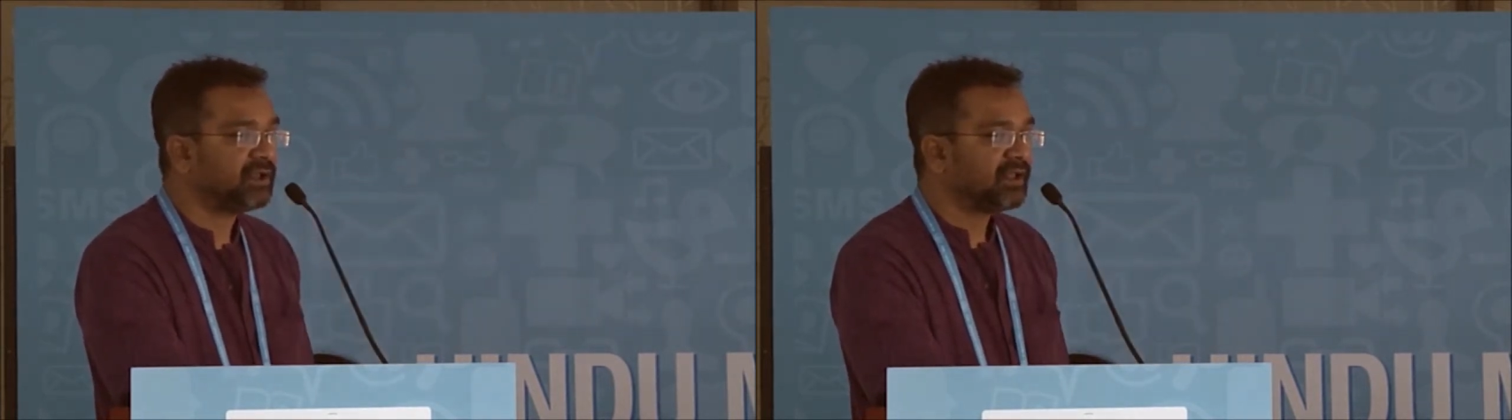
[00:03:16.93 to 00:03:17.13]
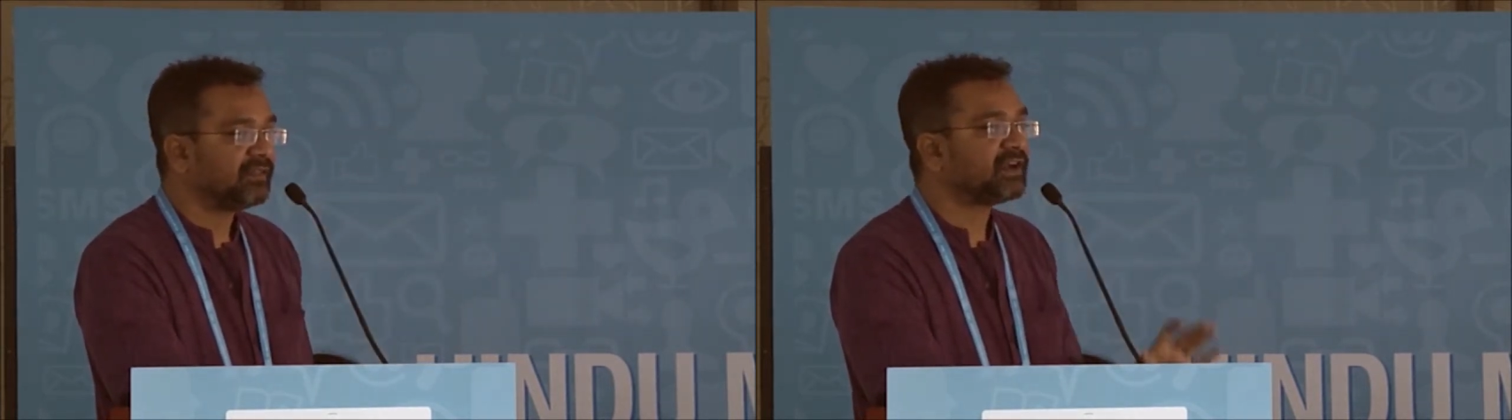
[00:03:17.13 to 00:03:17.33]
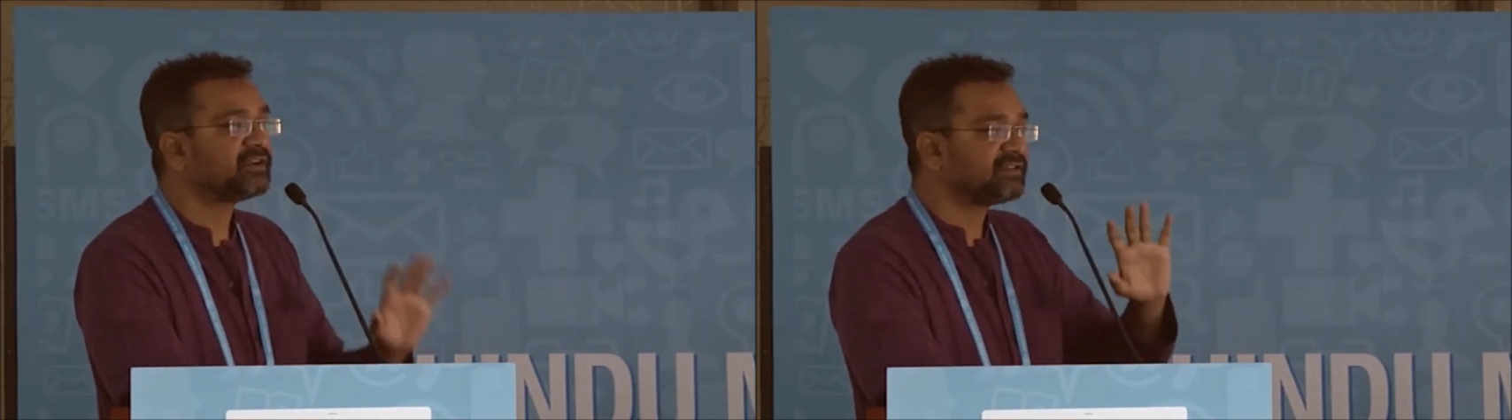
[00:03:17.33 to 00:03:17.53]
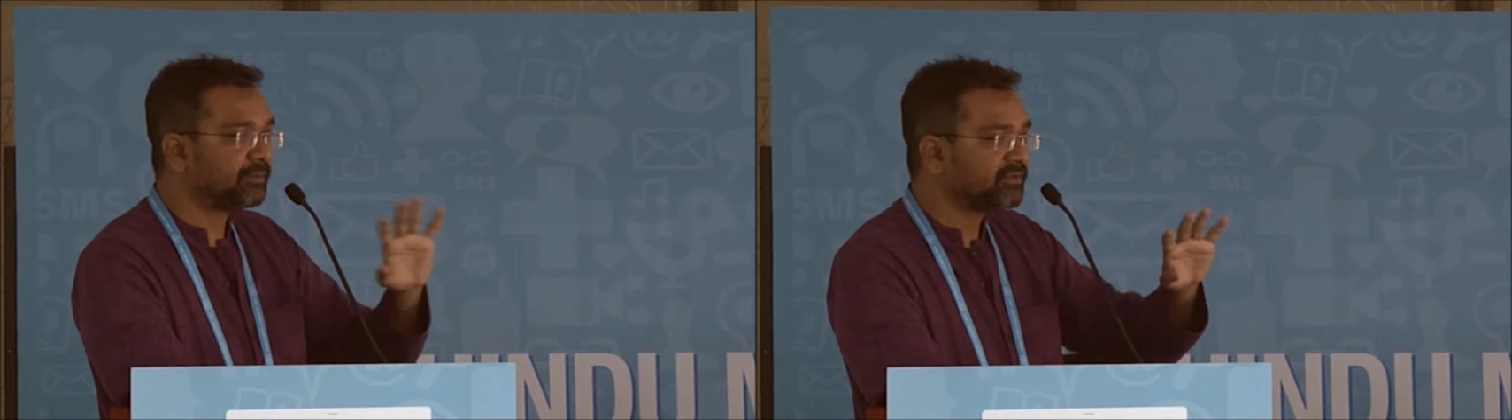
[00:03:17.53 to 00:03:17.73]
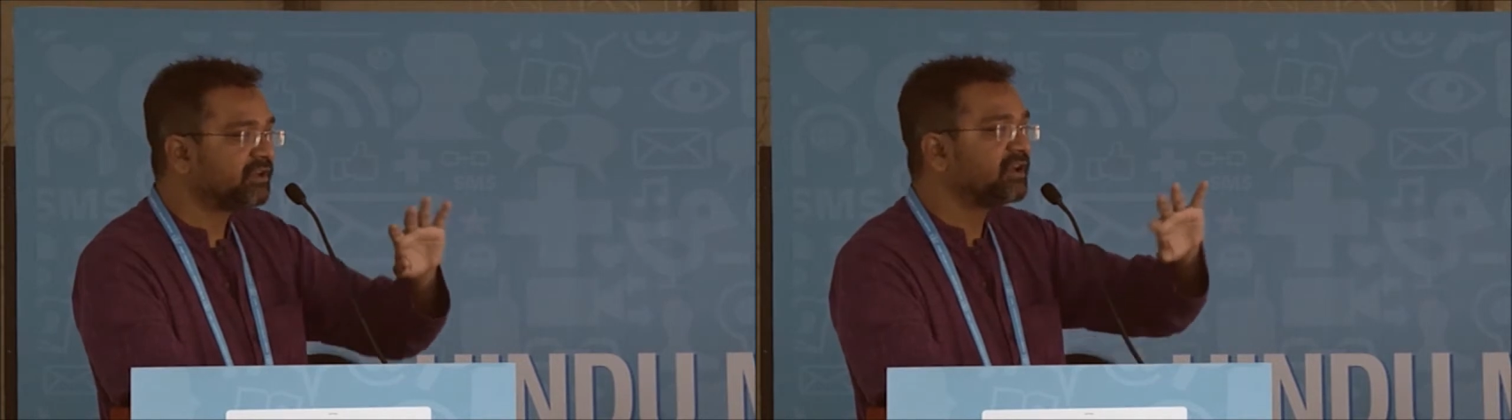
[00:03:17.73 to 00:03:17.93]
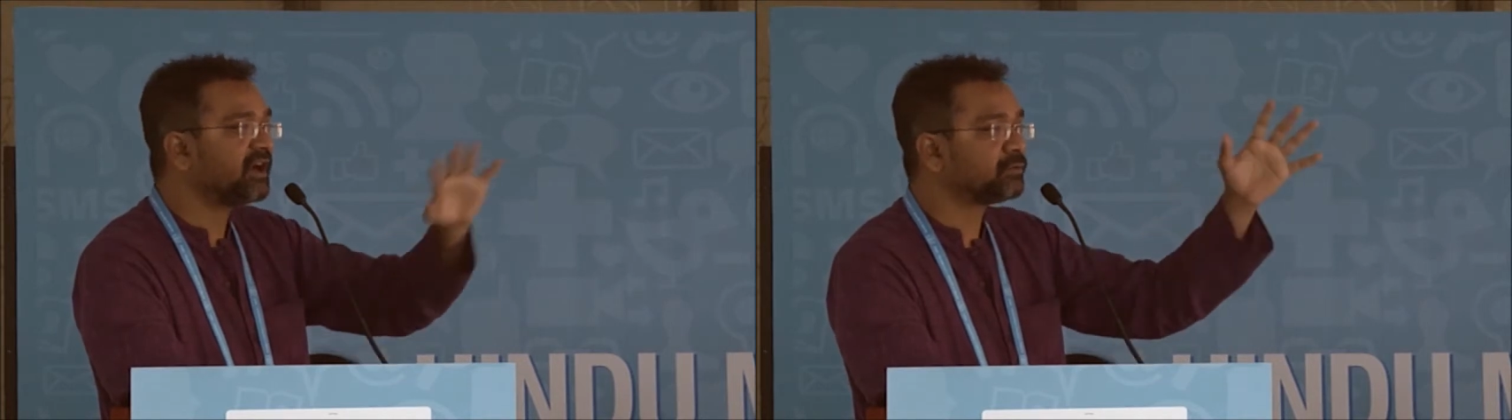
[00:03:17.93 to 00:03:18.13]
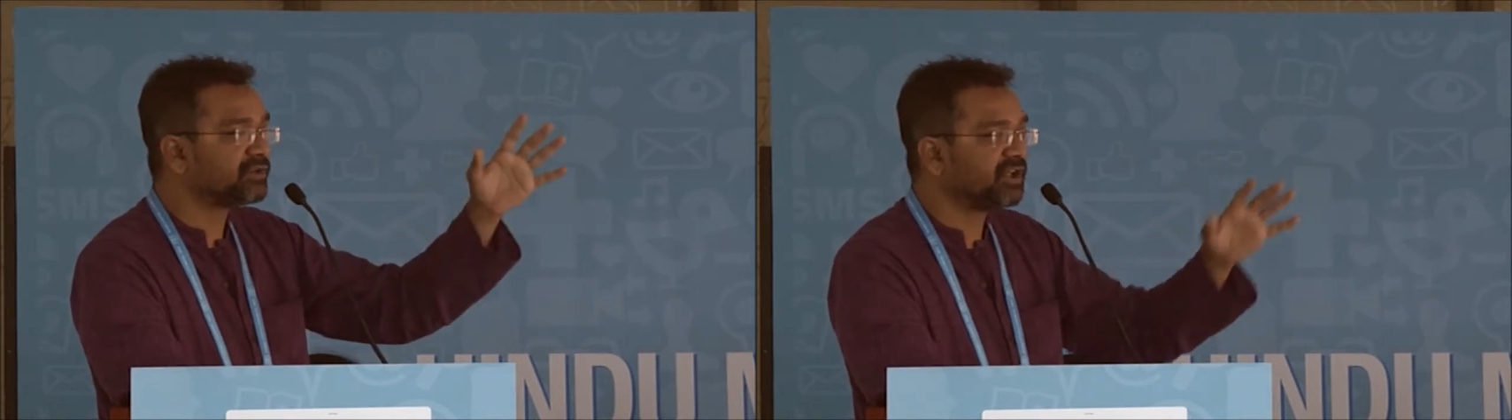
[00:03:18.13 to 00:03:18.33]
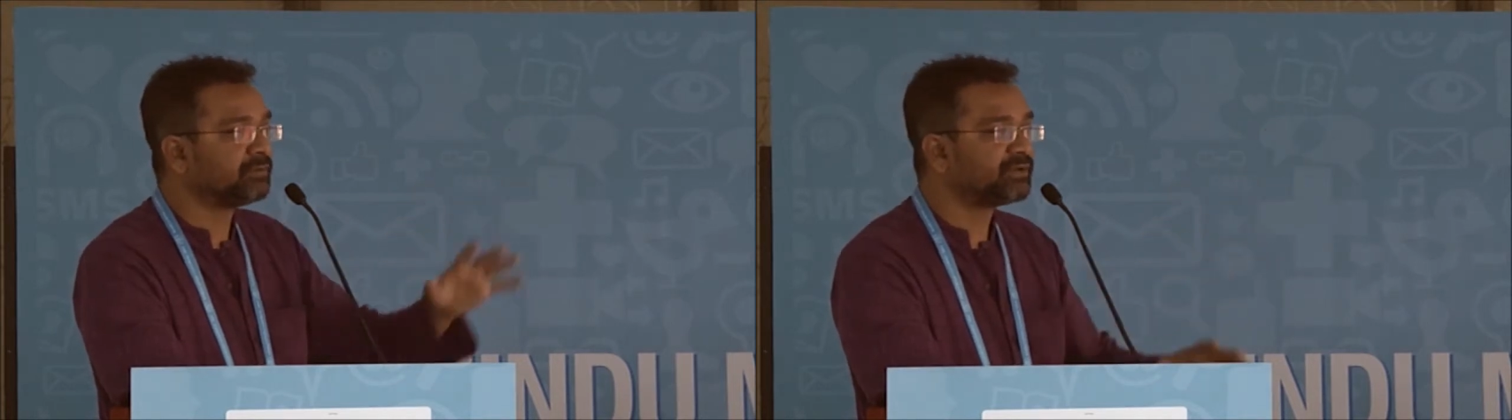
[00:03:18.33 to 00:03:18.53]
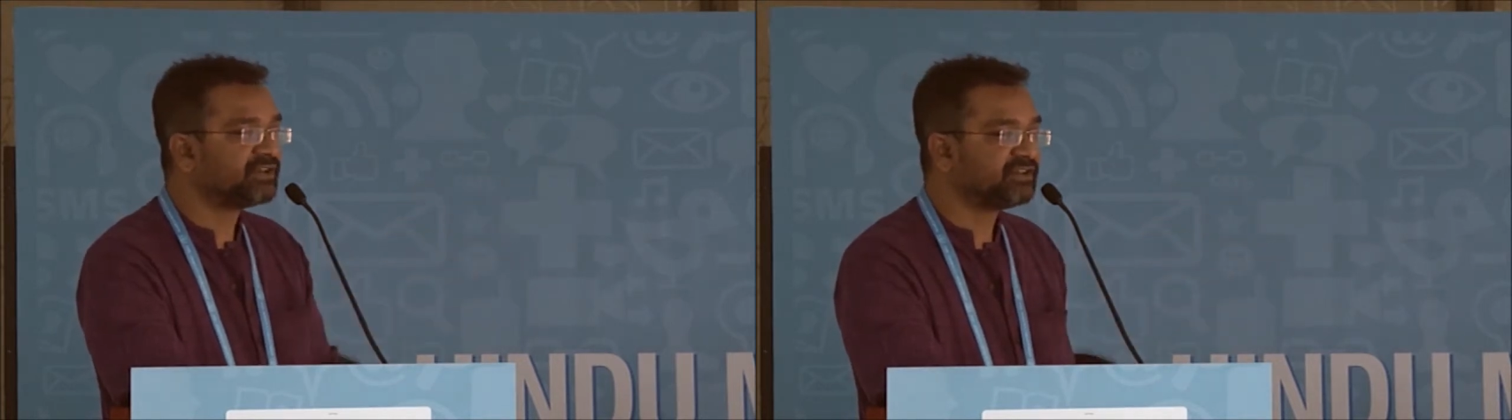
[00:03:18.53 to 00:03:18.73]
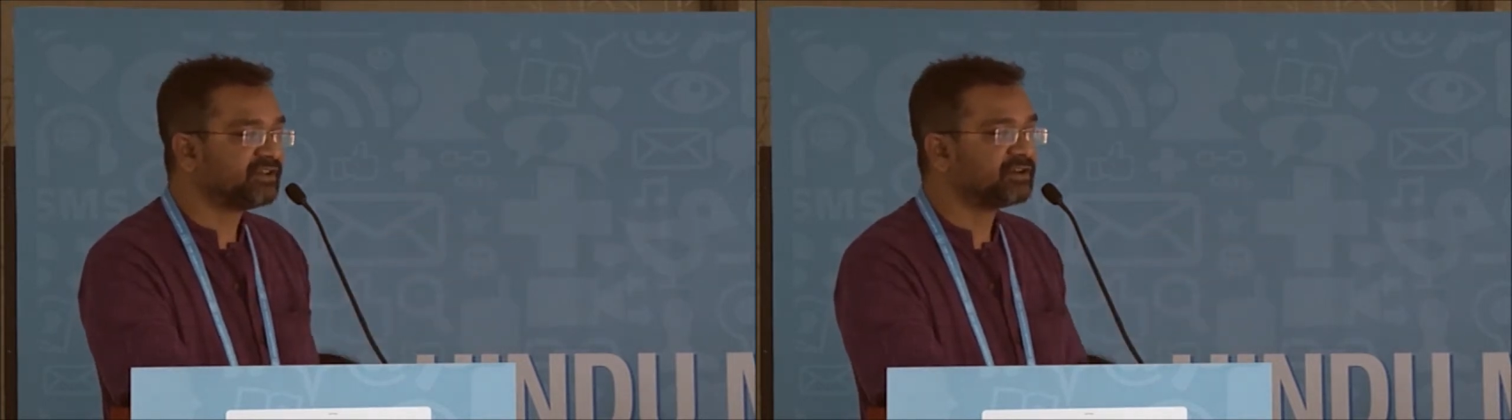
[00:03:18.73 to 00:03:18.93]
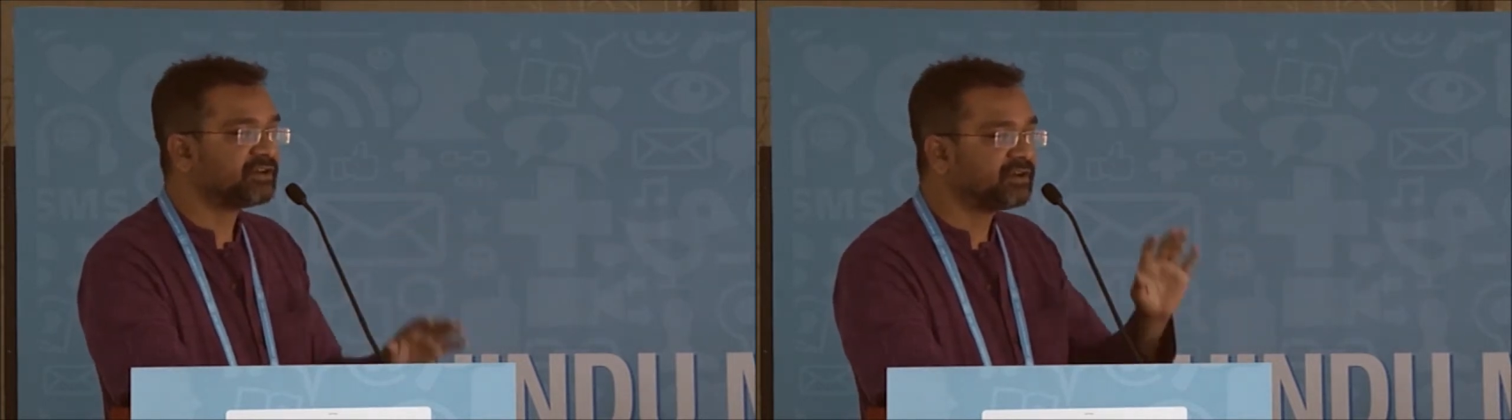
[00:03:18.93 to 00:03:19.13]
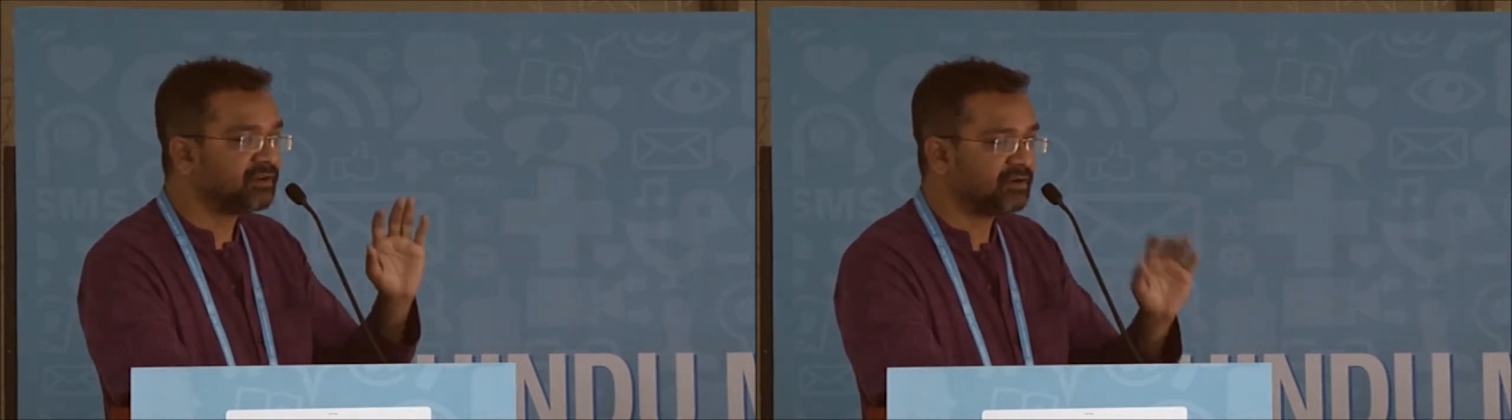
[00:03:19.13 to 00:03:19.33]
That is something that was unprecedented,